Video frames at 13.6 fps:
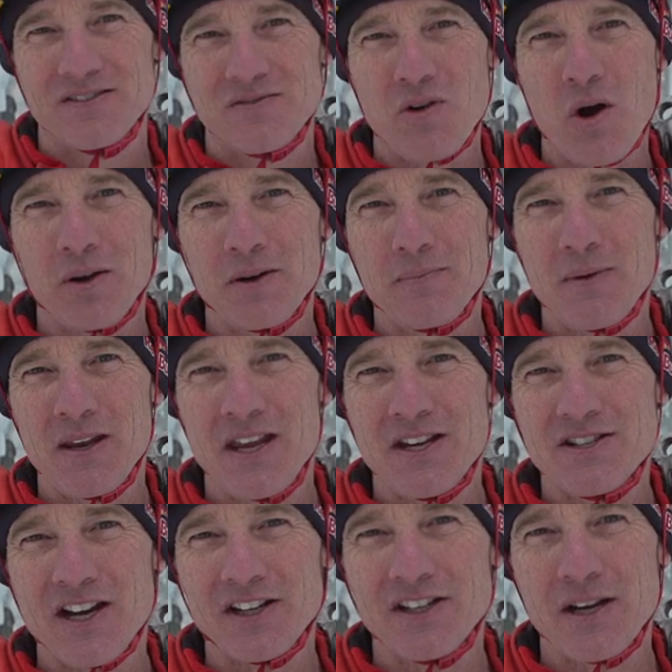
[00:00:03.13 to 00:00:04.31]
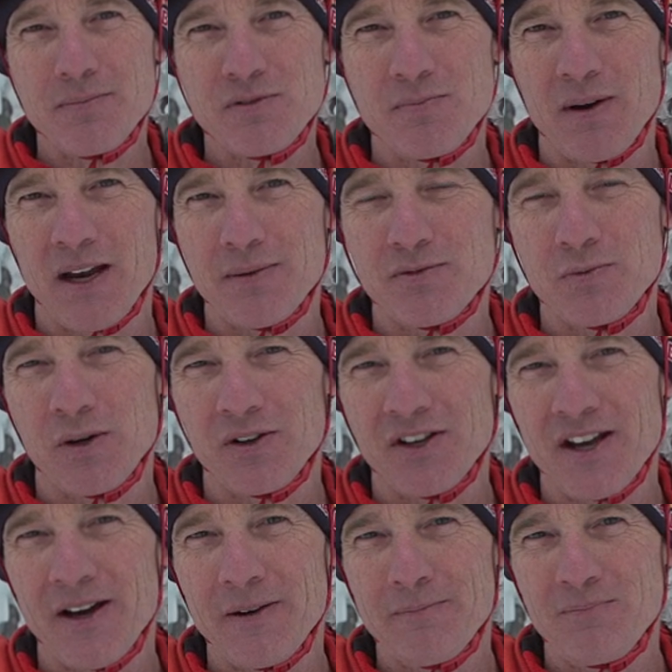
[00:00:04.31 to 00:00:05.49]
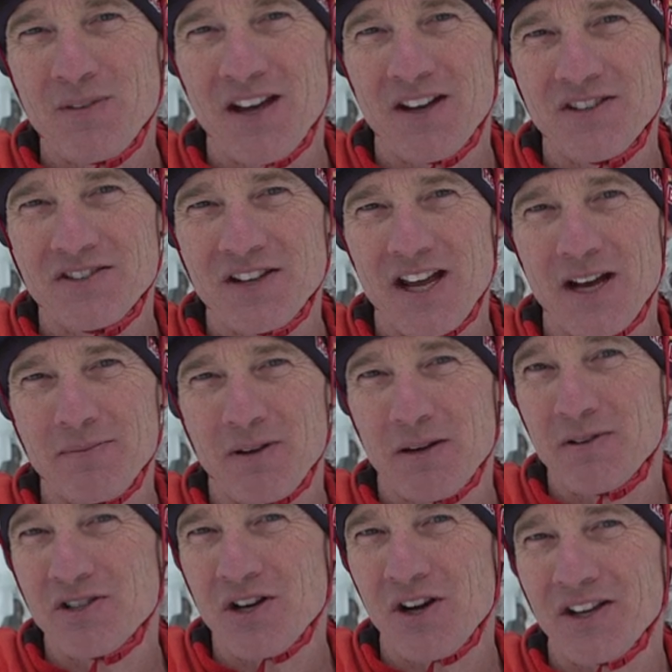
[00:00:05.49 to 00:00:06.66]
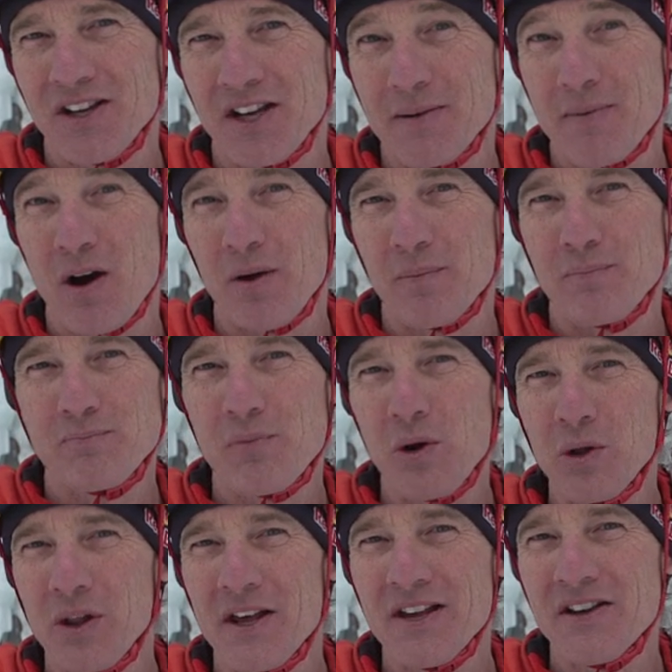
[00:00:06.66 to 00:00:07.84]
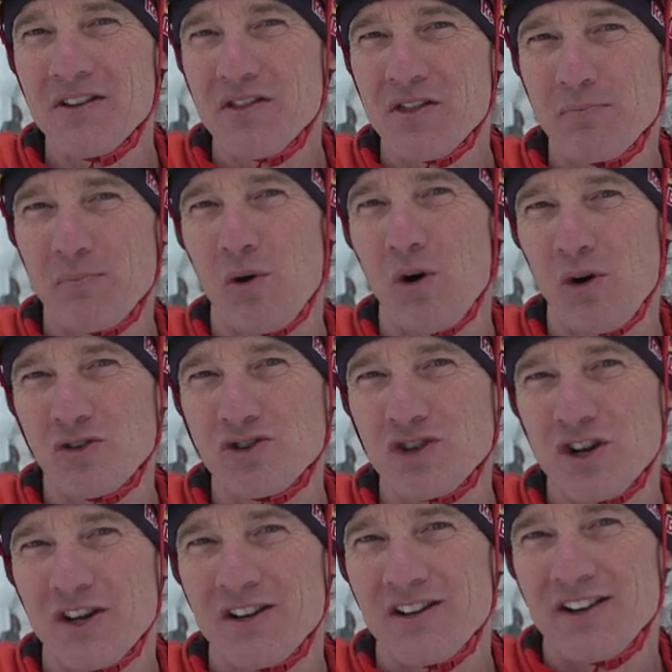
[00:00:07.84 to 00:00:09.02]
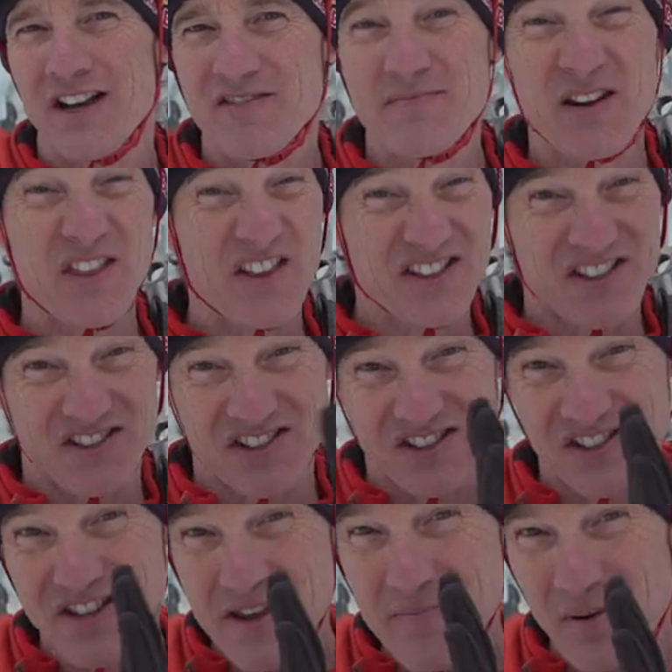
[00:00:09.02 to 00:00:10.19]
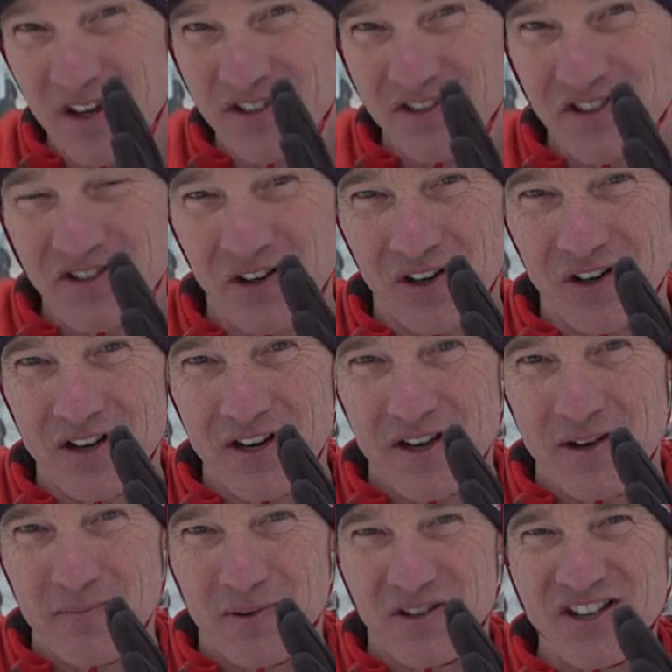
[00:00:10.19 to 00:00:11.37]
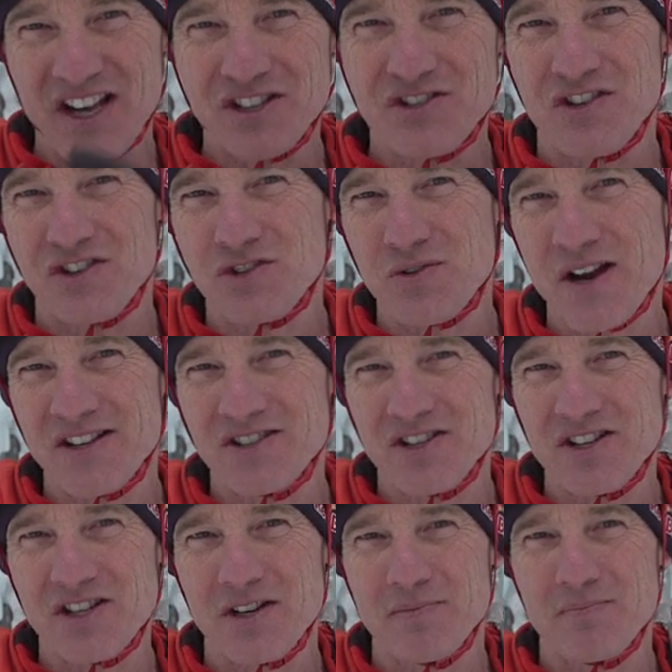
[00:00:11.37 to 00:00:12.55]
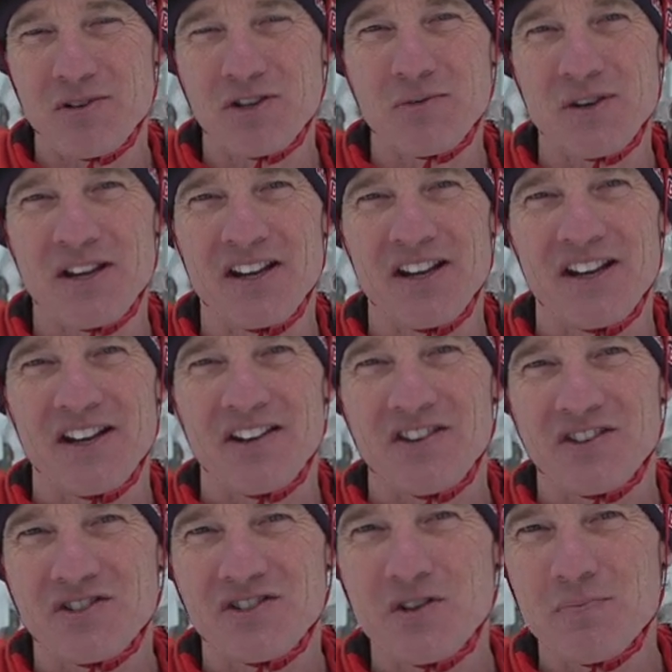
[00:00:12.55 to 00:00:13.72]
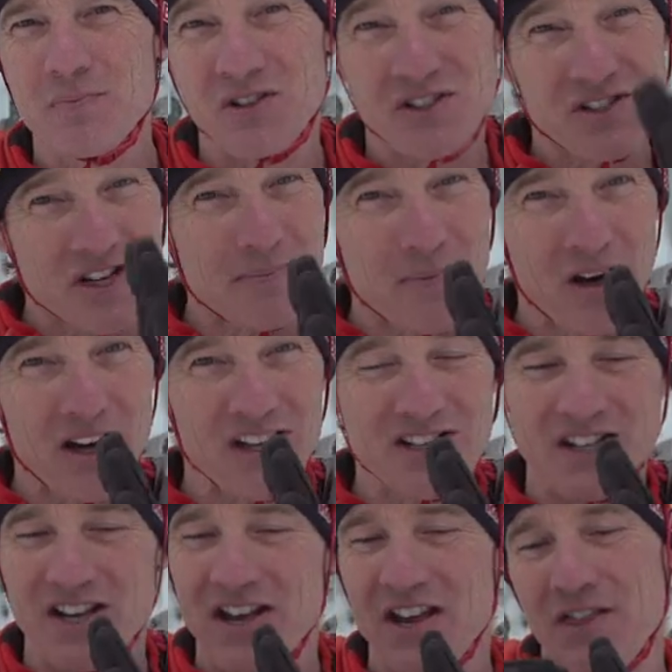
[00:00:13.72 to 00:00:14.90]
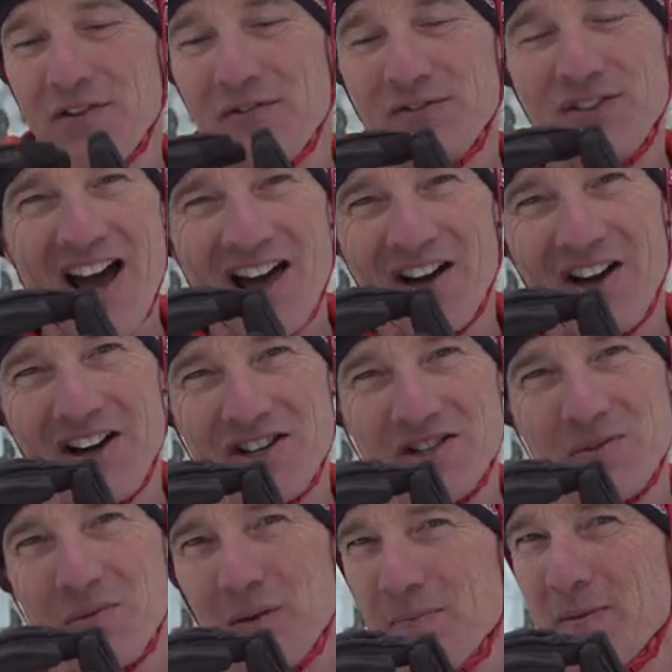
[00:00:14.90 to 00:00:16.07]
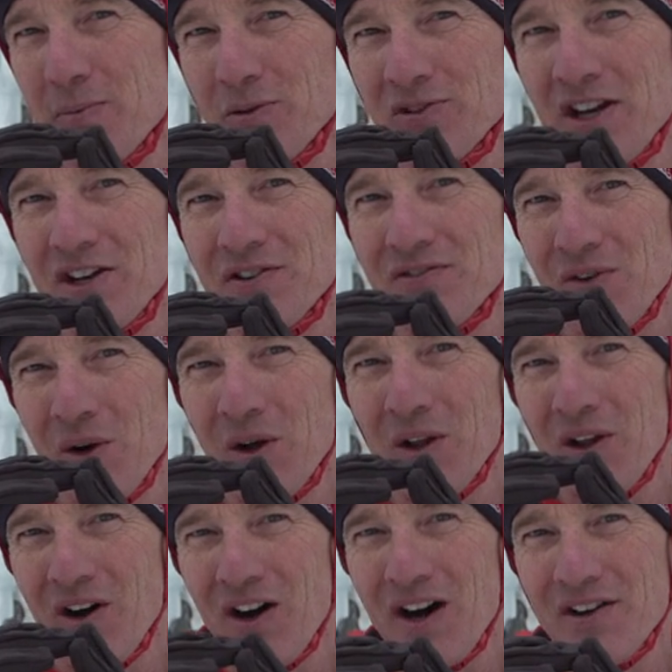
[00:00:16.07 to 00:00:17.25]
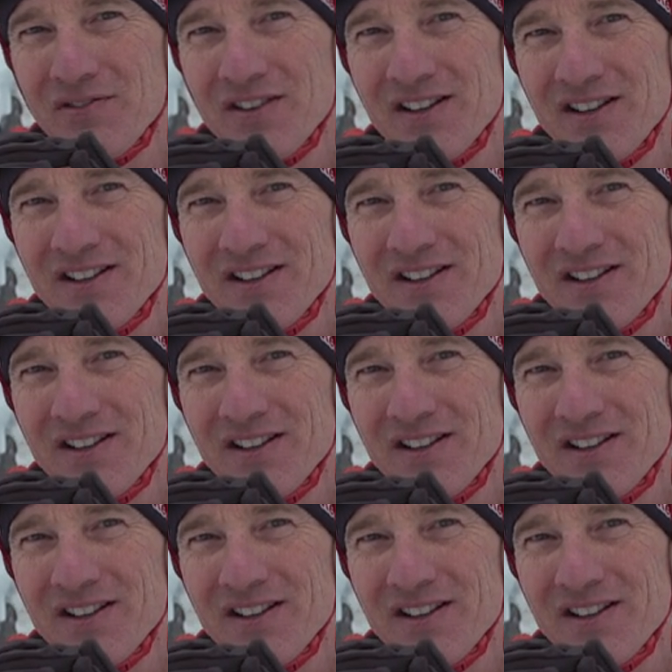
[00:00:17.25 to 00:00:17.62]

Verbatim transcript: Welcome to BD Tech Tips. My name is Will Gadd, and today I'm going to be talking about pulling the bulge. Everybody thinks it's the steep ice that's hard, but it's actually the transition between the super steep ice and the flat ice where people tend to fall off.